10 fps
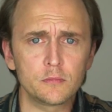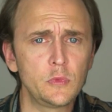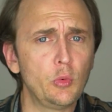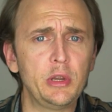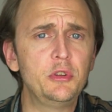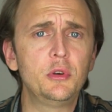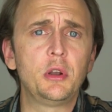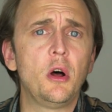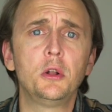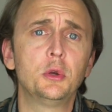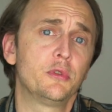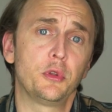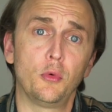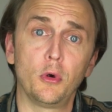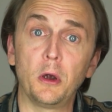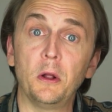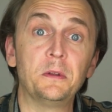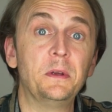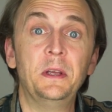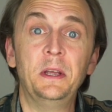We do it all over the world.
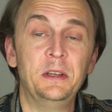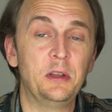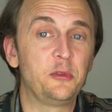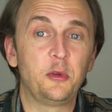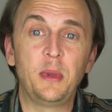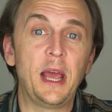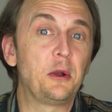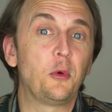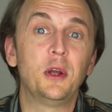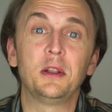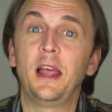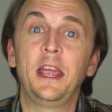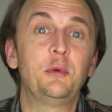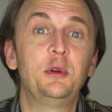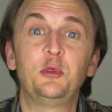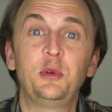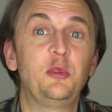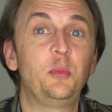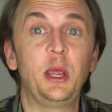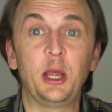Doesn't matter what language we
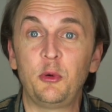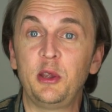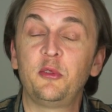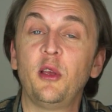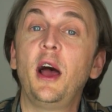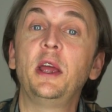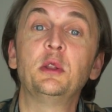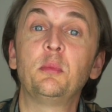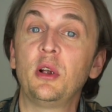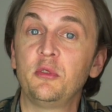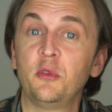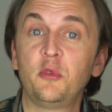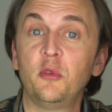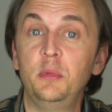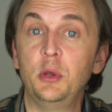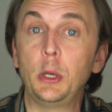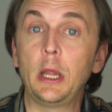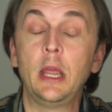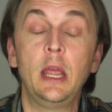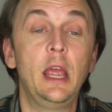speak, we sigh in the presence of
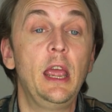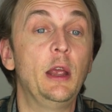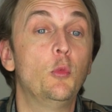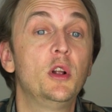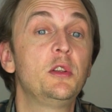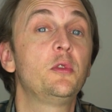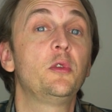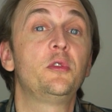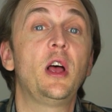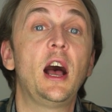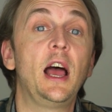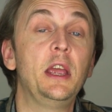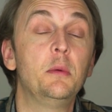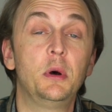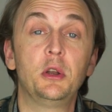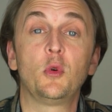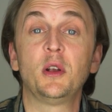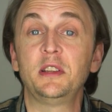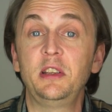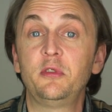beauty. And what is a sigh but a
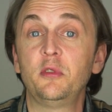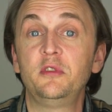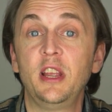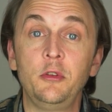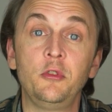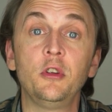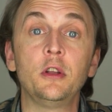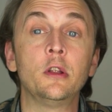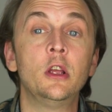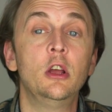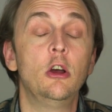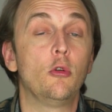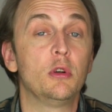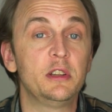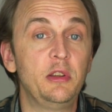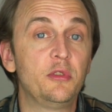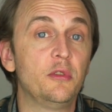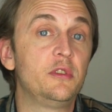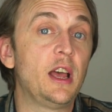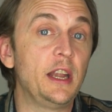release of tension, a release
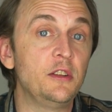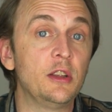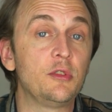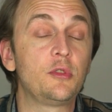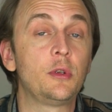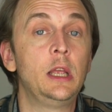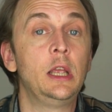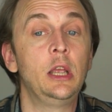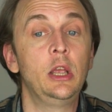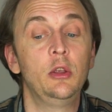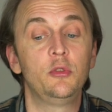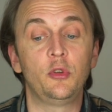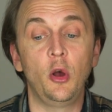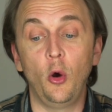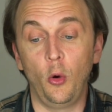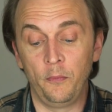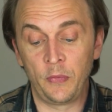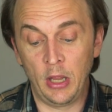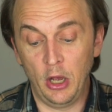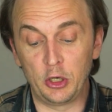of tightness? So,
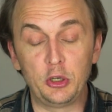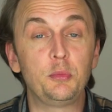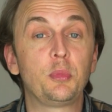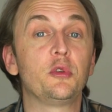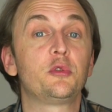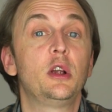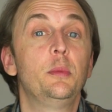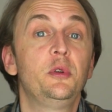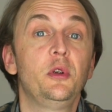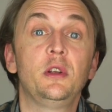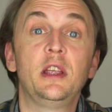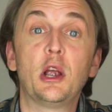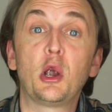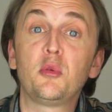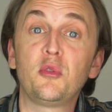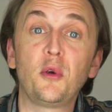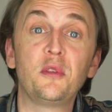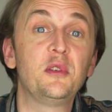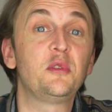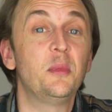a good prescription here for
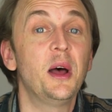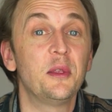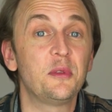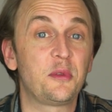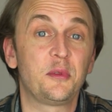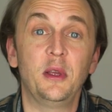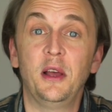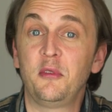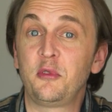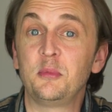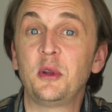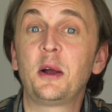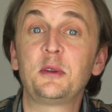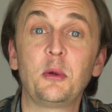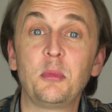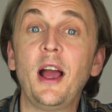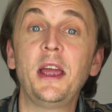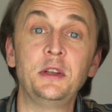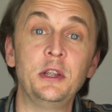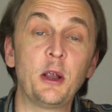this month from Dr.
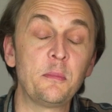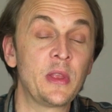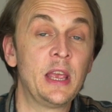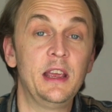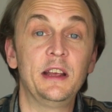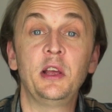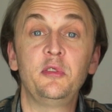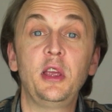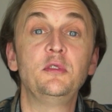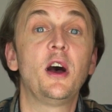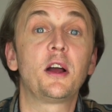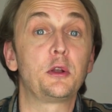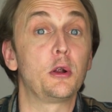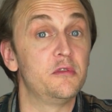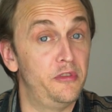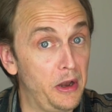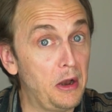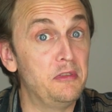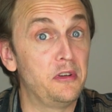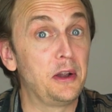Bryan here, and I say doctor
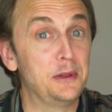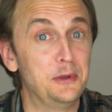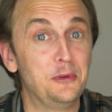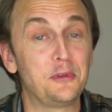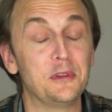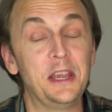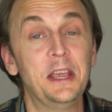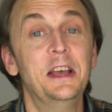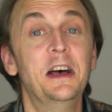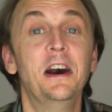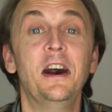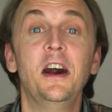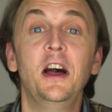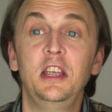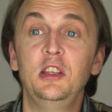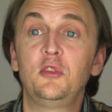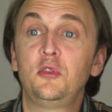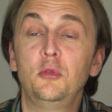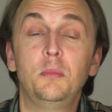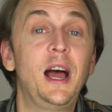very, very loosely, is
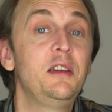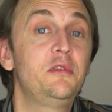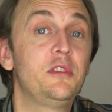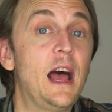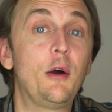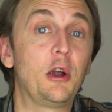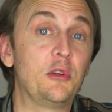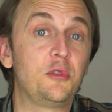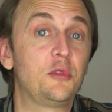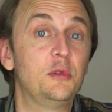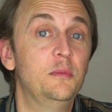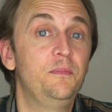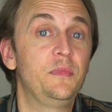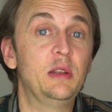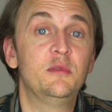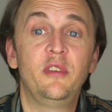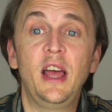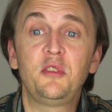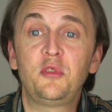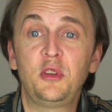to buy flowers,
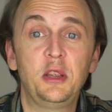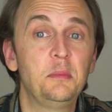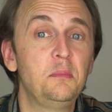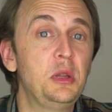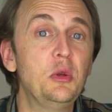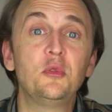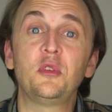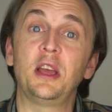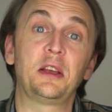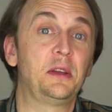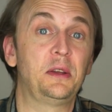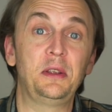invest in music,